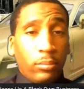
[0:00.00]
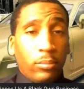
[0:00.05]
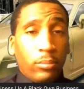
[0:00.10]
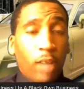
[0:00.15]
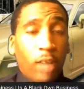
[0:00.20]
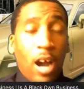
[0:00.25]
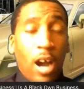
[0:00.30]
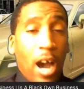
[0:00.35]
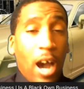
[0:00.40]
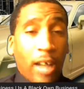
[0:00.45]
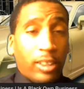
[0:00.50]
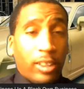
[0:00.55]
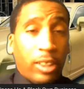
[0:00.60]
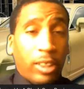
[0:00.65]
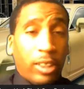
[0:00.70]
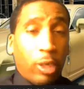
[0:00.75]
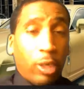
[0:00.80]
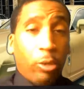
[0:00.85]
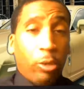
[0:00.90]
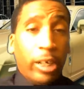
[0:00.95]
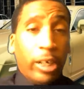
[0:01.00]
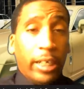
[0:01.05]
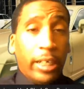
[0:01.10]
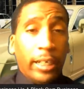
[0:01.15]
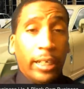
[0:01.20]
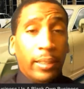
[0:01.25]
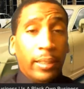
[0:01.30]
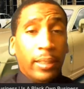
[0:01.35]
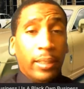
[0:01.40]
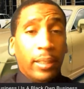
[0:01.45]
Or
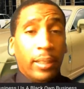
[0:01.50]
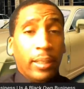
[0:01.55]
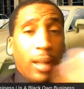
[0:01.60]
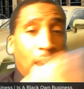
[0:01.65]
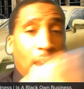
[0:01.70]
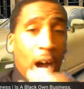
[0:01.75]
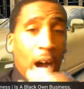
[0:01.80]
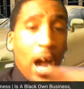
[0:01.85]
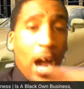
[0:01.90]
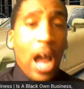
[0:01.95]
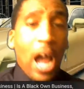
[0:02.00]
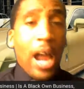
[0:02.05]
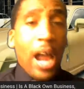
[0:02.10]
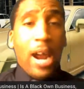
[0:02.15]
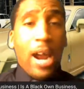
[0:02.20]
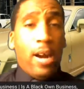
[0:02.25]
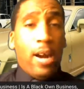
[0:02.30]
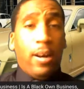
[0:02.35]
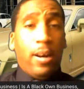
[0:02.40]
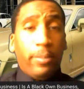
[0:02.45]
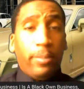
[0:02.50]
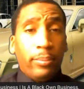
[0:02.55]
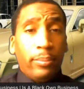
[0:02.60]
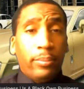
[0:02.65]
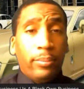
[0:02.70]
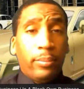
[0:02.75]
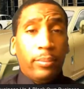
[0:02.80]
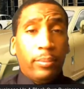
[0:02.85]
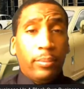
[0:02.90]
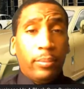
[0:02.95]
Korean, or Arab,
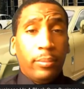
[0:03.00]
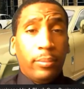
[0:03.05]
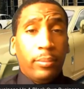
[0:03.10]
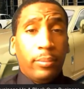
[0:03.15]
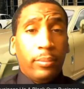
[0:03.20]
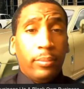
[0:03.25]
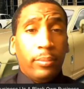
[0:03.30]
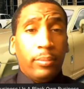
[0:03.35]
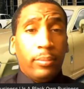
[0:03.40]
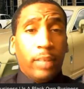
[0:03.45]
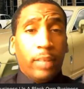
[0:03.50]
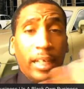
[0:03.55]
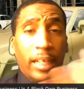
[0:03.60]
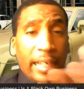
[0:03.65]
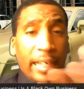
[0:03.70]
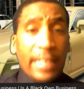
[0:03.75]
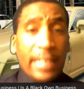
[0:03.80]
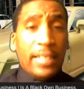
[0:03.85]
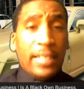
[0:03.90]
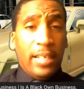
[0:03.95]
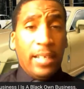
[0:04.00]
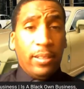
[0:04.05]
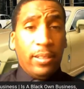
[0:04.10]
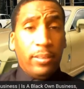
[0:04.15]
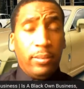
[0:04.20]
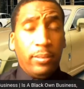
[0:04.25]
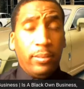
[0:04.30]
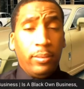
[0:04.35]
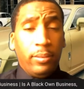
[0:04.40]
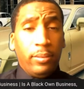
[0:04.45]
or Indian,
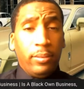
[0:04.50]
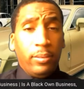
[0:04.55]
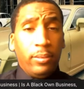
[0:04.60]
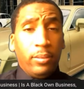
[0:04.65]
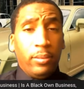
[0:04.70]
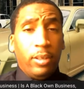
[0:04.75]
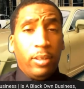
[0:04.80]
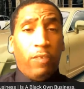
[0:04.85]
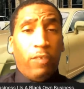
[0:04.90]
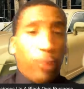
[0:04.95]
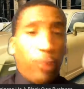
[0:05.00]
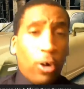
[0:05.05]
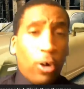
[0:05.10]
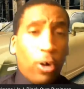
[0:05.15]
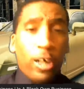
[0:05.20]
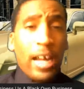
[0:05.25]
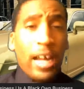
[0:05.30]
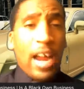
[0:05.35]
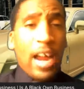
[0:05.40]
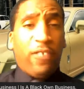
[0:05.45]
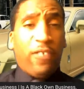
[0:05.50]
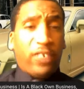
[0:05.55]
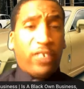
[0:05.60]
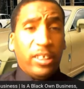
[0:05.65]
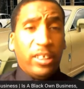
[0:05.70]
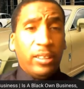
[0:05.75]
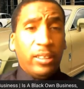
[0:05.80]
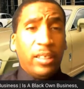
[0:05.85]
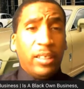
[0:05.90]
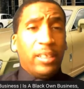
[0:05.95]
a foreign
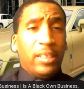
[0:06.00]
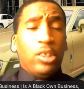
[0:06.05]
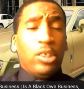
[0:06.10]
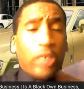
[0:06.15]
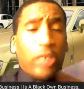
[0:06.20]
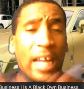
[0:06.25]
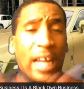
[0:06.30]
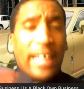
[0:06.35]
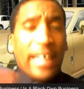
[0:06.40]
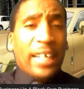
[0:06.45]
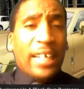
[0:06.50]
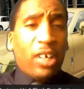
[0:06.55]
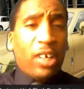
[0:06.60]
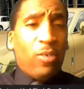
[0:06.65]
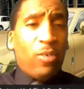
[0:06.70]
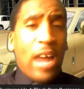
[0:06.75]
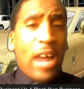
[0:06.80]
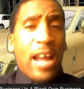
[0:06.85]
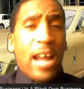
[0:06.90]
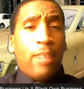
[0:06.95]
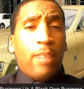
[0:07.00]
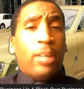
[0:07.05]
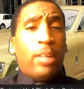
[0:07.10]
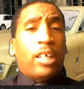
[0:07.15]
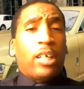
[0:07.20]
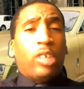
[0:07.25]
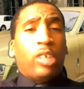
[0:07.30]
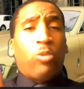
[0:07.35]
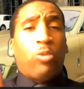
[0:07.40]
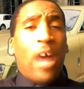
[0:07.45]
African. You can't get around it
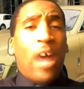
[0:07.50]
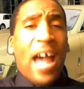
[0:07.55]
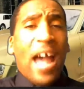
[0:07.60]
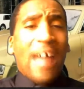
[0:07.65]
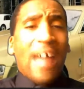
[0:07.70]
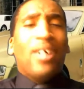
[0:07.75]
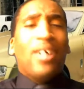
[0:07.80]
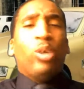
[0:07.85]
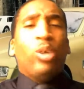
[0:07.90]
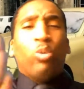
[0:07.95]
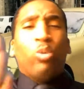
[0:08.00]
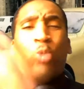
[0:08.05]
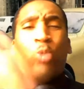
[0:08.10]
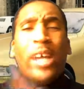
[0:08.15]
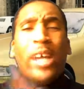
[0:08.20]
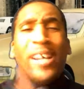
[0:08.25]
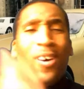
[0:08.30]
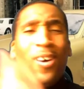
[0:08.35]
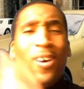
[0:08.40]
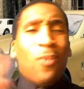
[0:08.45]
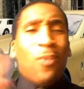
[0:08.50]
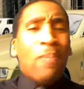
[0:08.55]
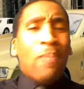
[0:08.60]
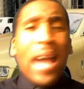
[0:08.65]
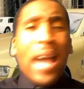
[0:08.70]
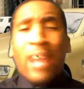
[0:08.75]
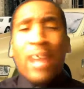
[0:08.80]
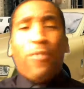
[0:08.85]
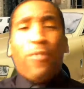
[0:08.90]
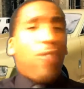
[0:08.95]
because why? We don't
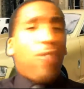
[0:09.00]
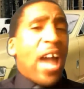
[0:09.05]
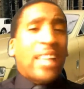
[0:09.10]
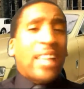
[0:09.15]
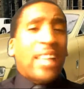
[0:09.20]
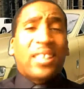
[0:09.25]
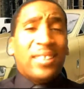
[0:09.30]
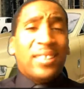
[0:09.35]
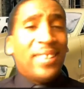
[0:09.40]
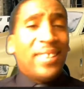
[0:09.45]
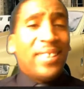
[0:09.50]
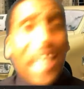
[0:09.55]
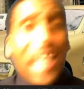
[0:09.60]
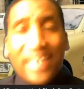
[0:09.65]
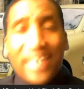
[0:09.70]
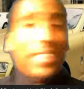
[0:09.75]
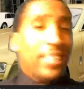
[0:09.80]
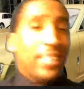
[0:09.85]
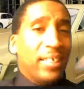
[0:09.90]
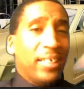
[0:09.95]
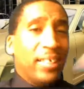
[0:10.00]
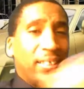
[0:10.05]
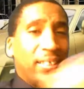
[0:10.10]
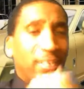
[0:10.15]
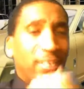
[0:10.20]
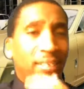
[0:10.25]
manufacture nothing.